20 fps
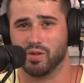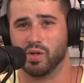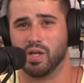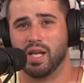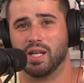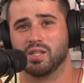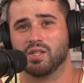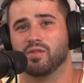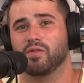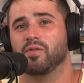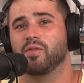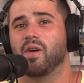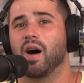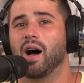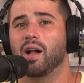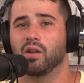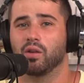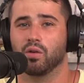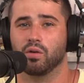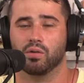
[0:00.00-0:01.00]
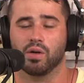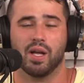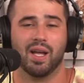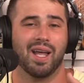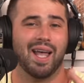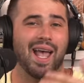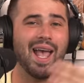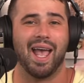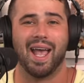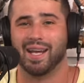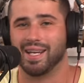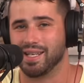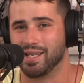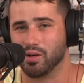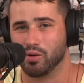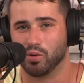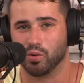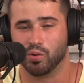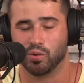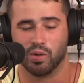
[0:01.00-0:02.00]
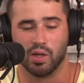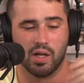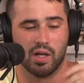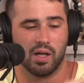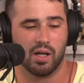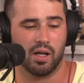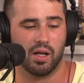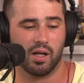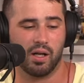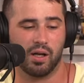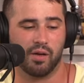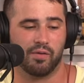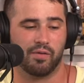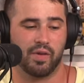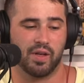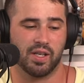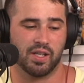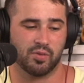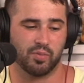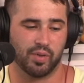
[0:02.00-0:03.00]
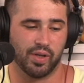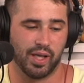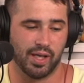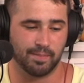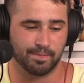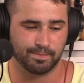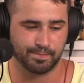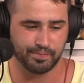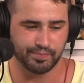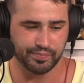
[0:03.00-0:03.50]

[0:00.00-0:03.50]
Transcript: You can't just follow any old uh, fitness plan.